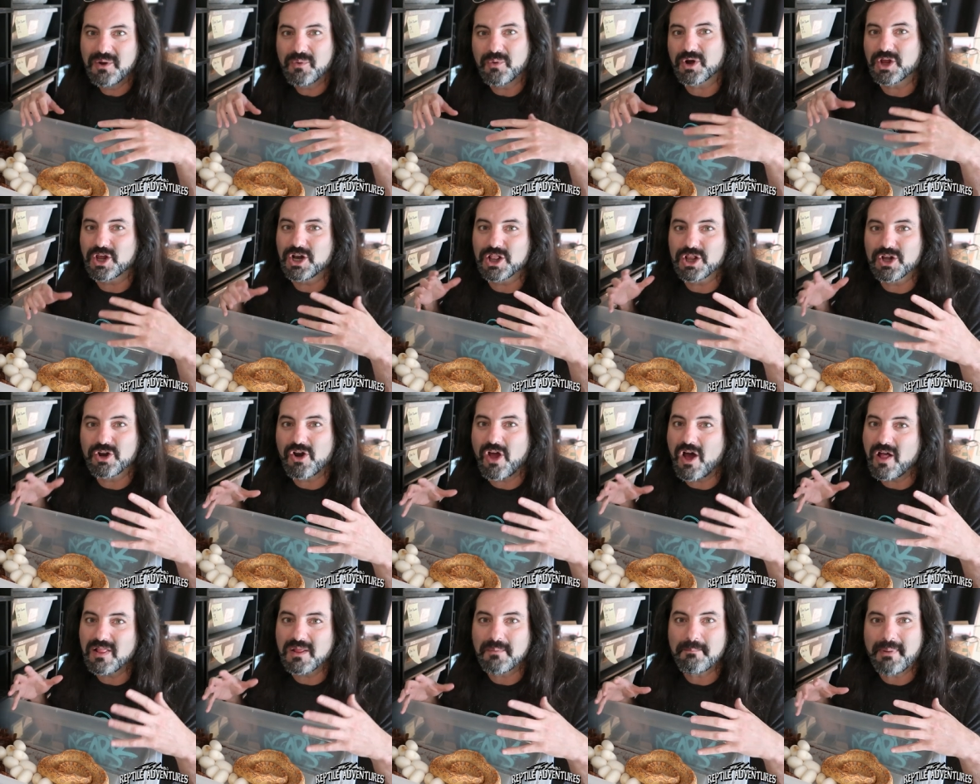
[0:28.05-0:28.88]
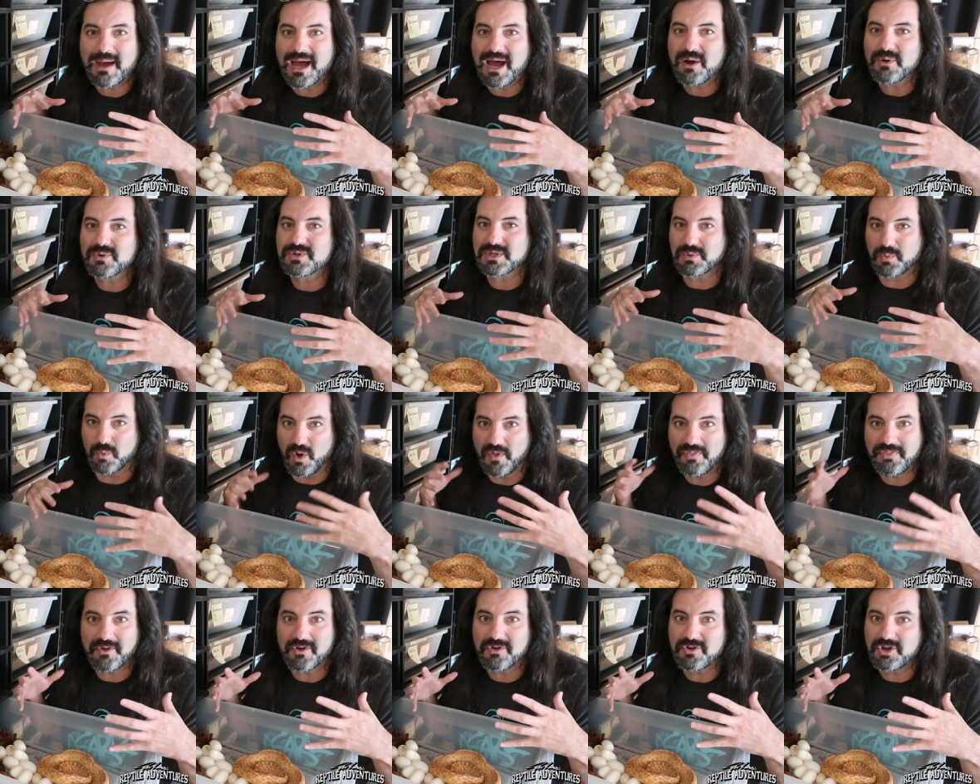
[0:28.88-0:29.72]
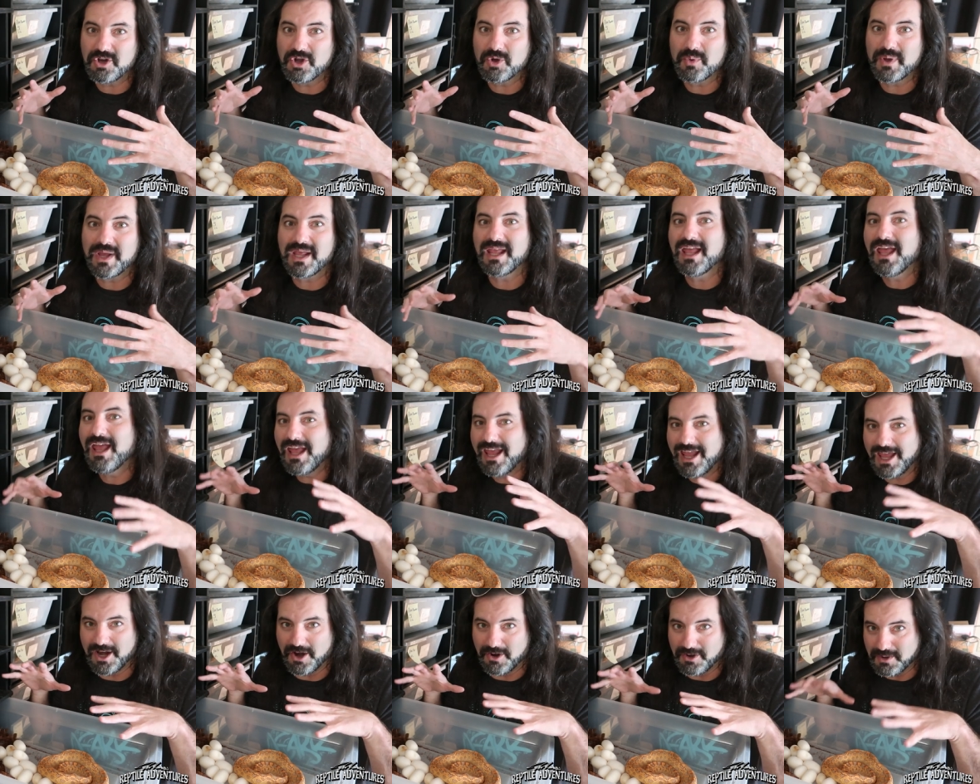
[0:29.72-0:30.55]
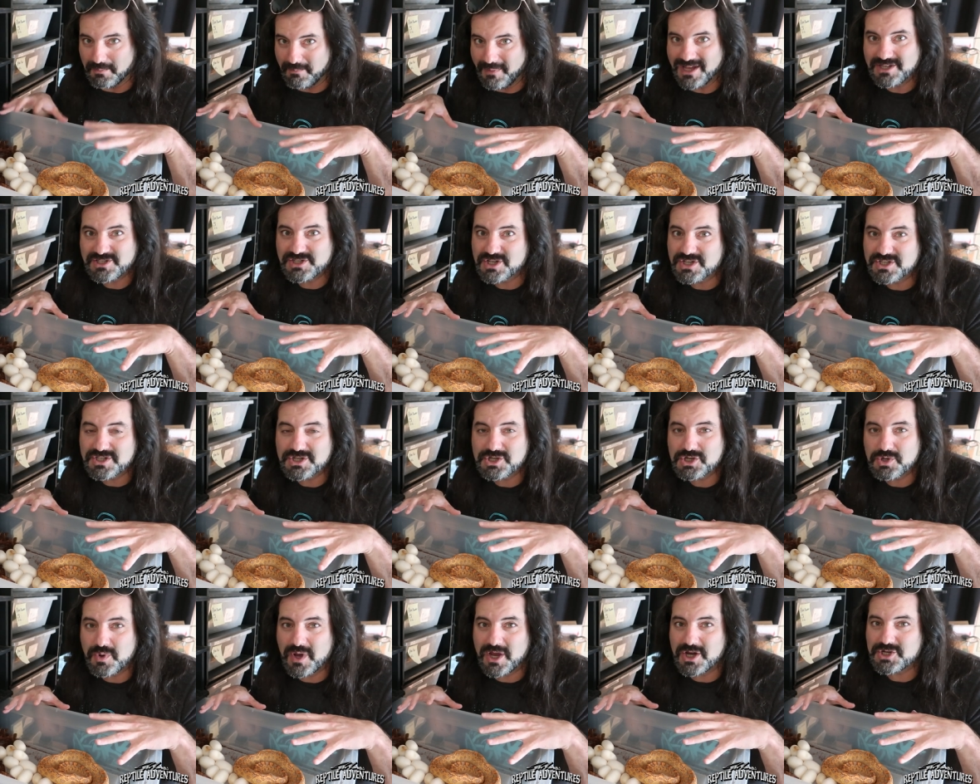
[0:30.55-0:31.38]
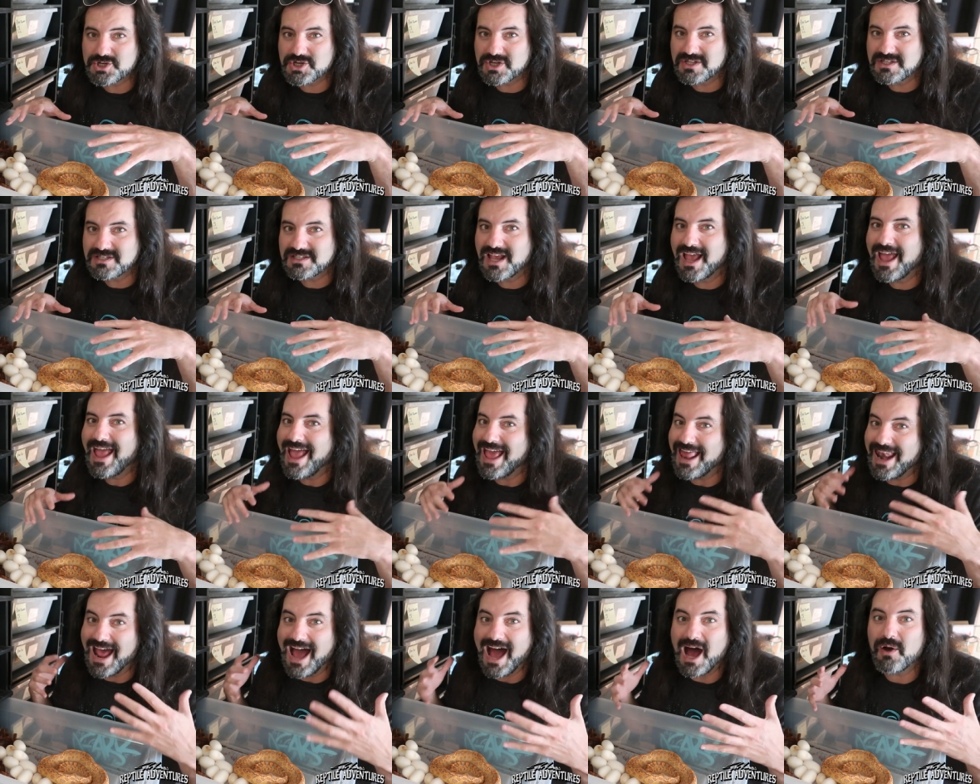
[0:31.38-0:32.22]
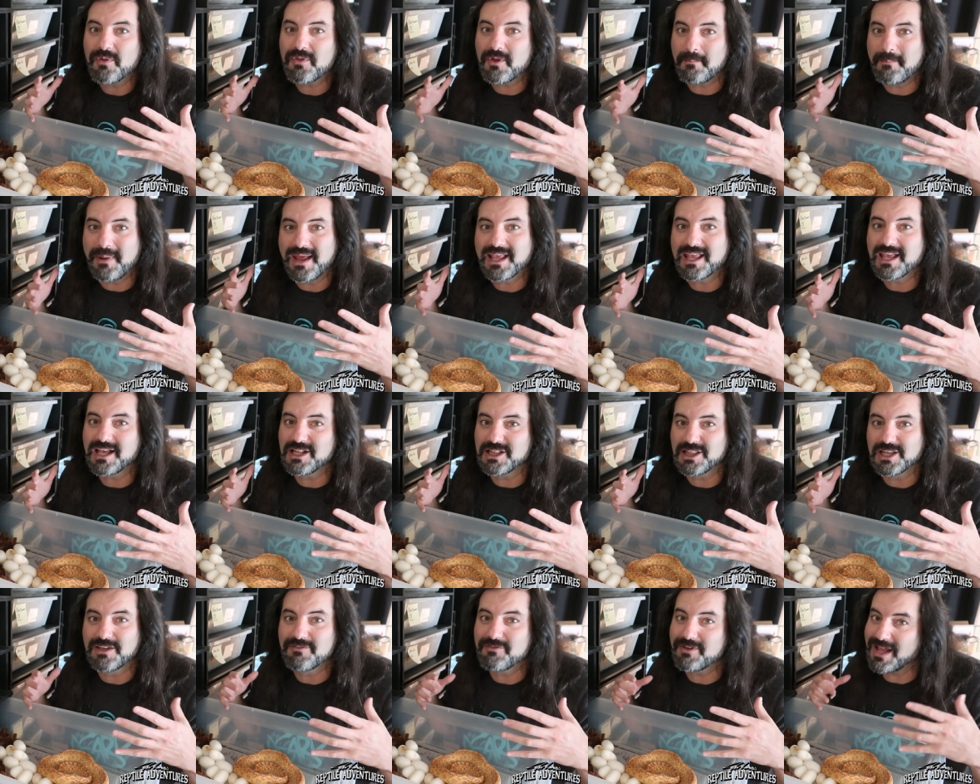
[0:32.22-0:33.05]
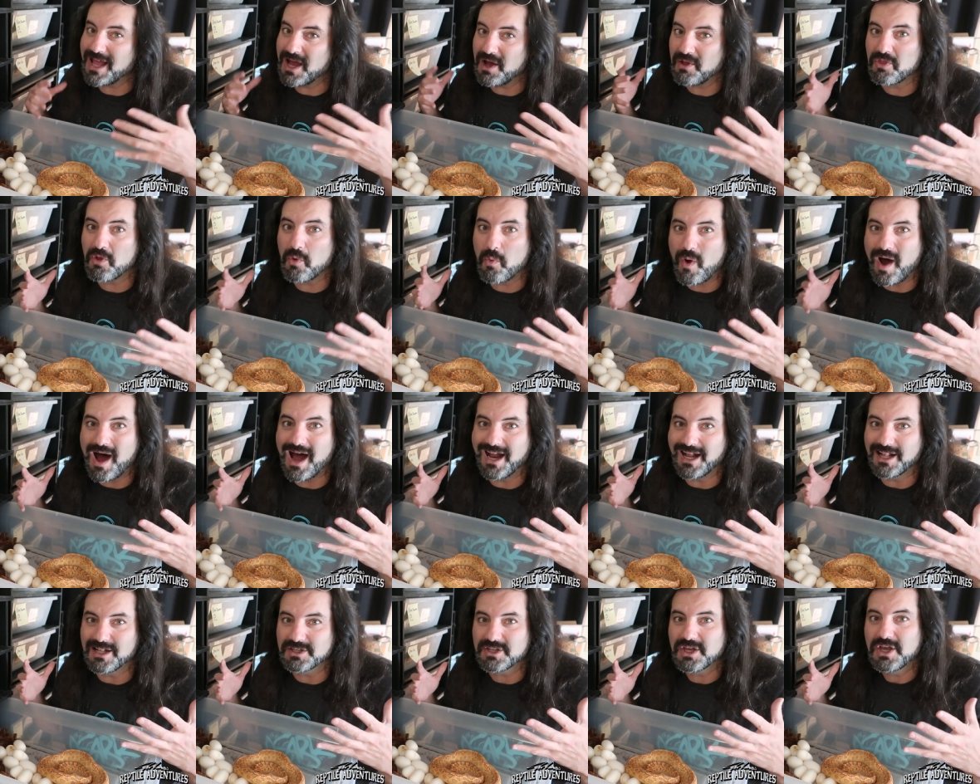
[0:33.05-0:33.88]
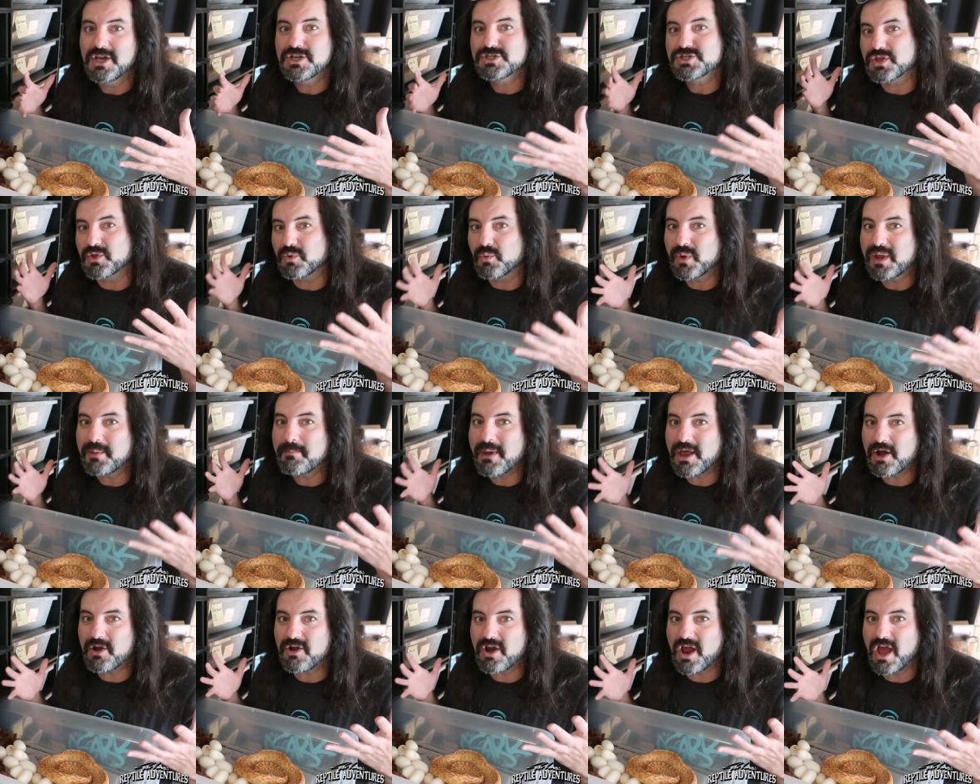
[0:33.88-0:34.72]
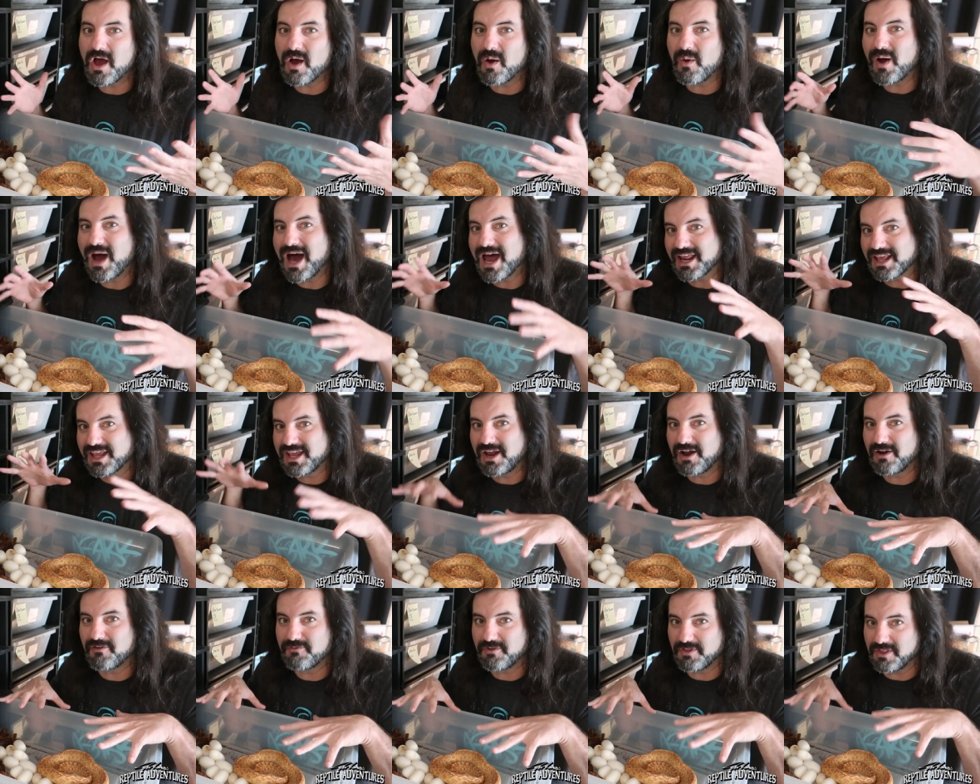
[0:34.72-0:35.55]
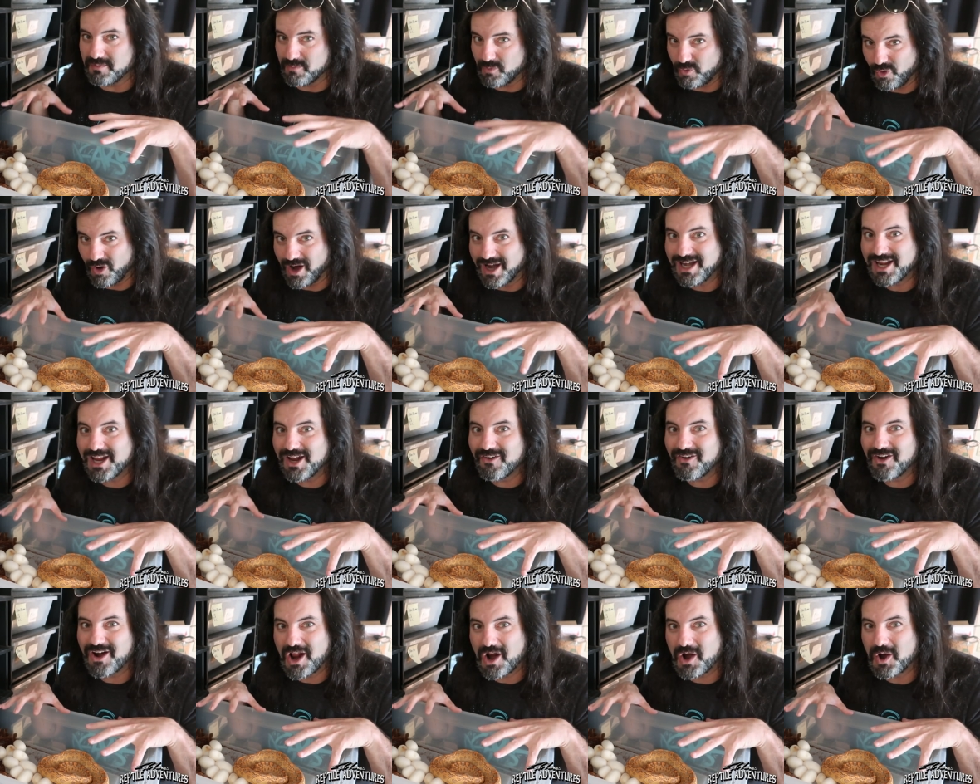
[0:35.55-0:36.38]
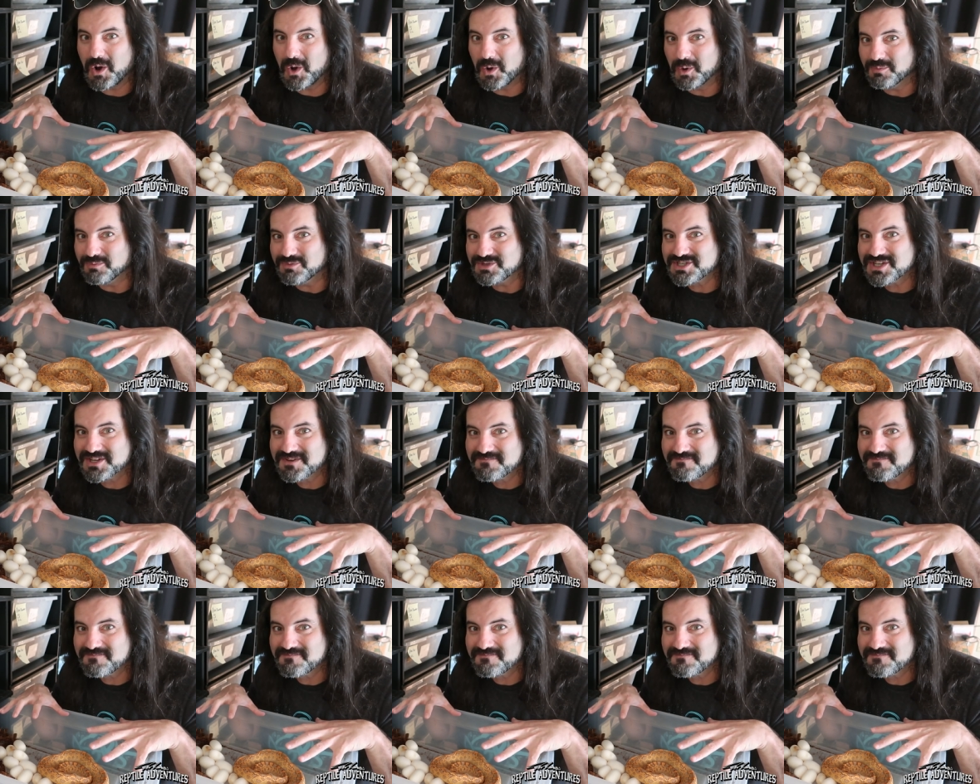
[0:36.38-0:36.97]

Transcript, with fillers: We're gonna learn all about what they're doing in our domestic situations and how they're making a living out in the wild so that we better know how to care for them right here in our homes.